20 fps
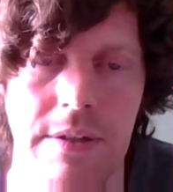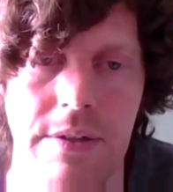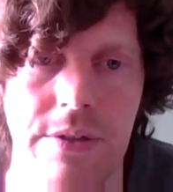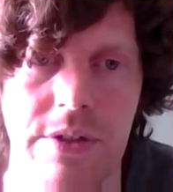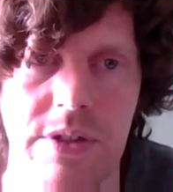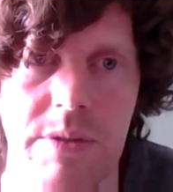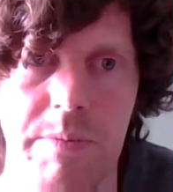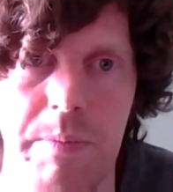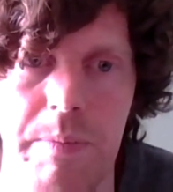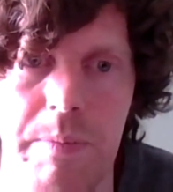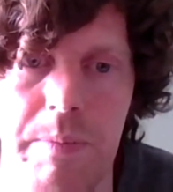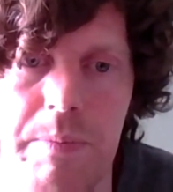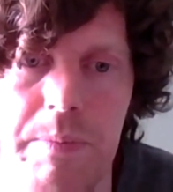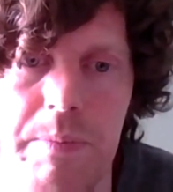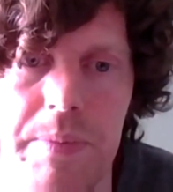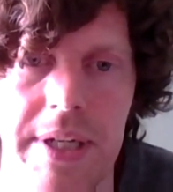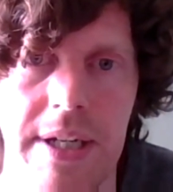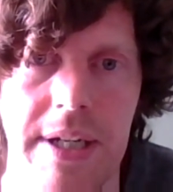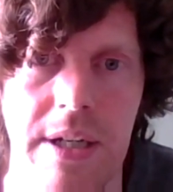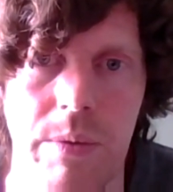just
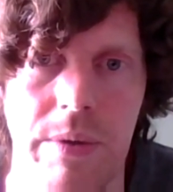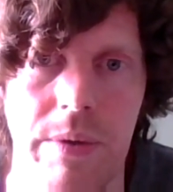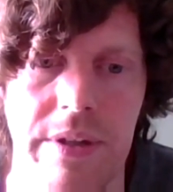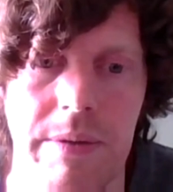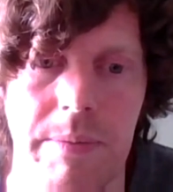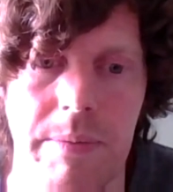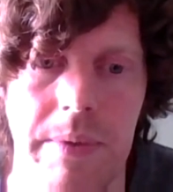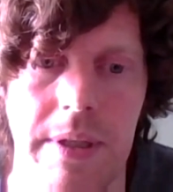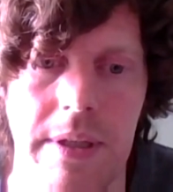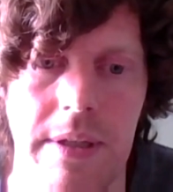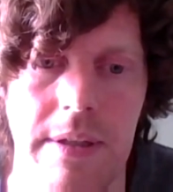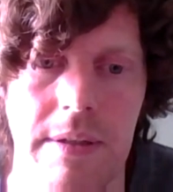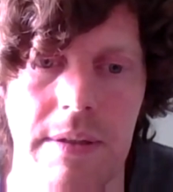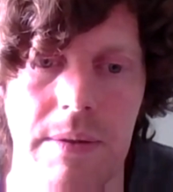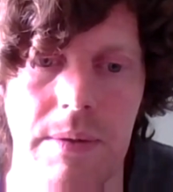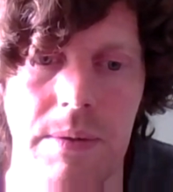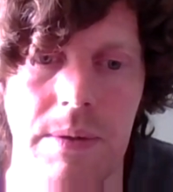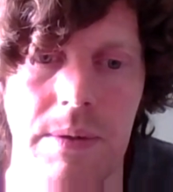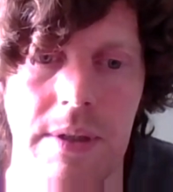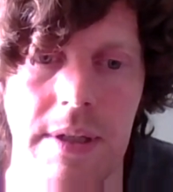bear with me
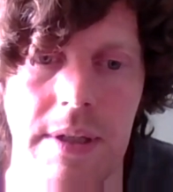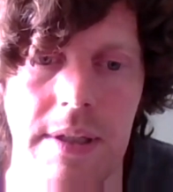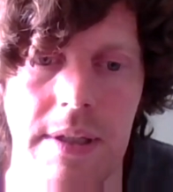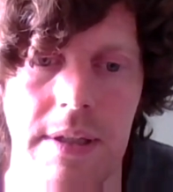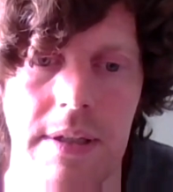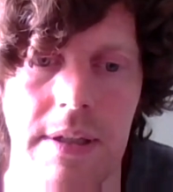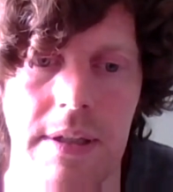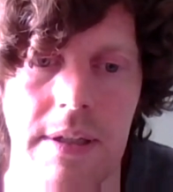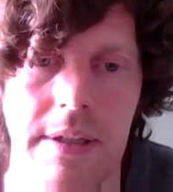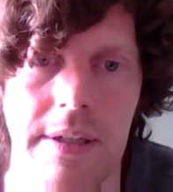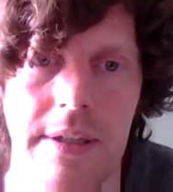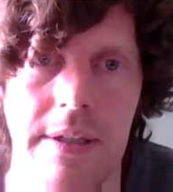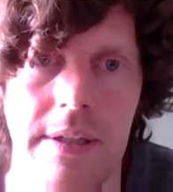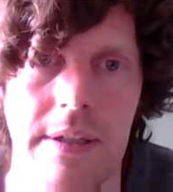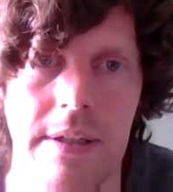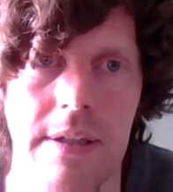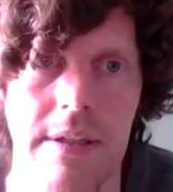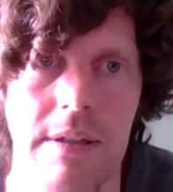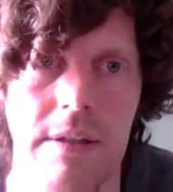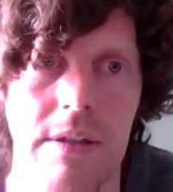while I
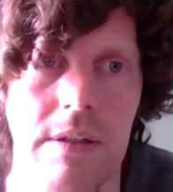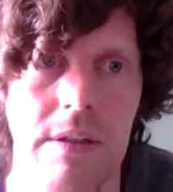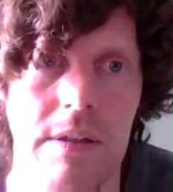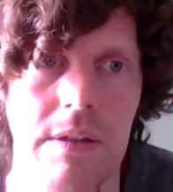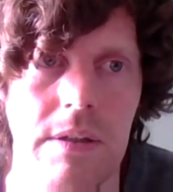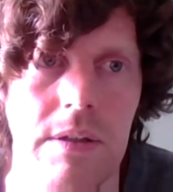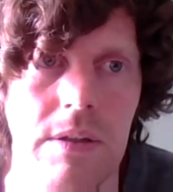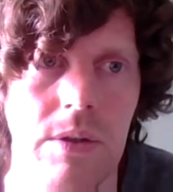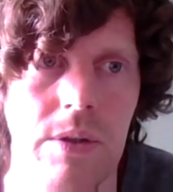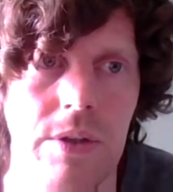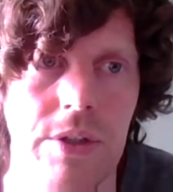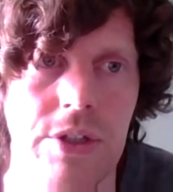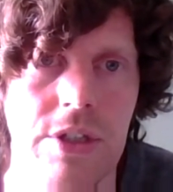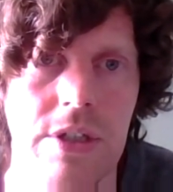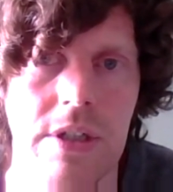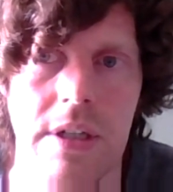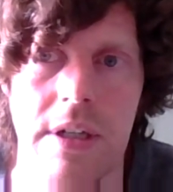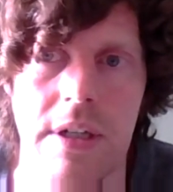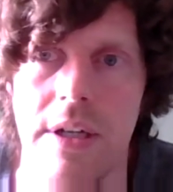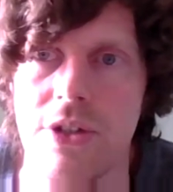launch
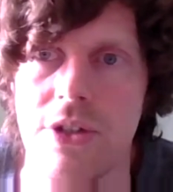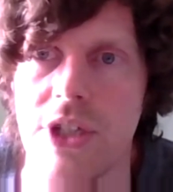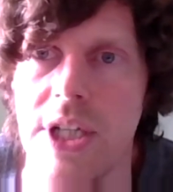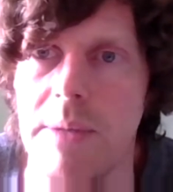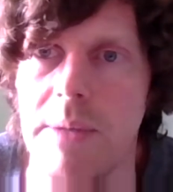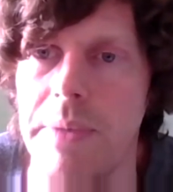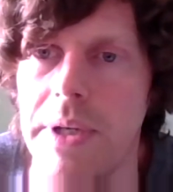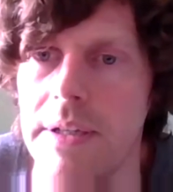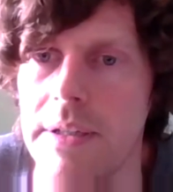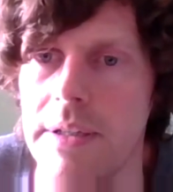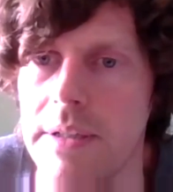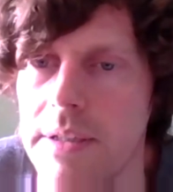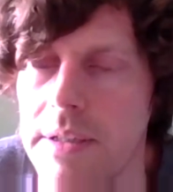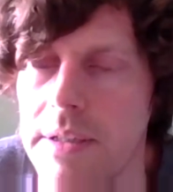our chatbot.